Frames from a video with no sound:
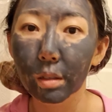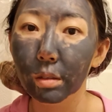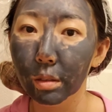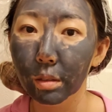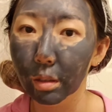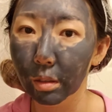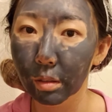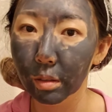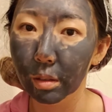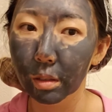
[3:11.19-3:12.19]
so
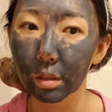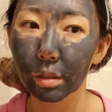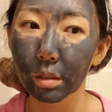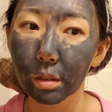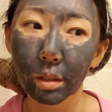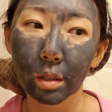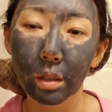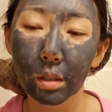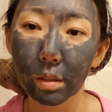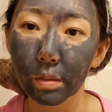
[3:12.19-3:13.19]
I'm going to go
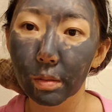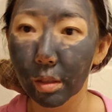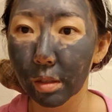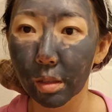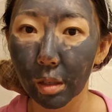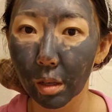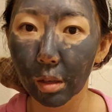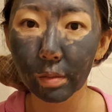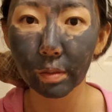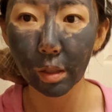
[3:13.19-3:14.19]
ahead and wash it
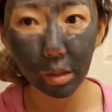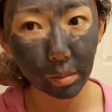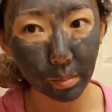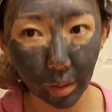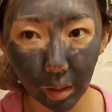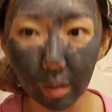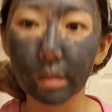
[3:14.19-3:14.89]
off and come back.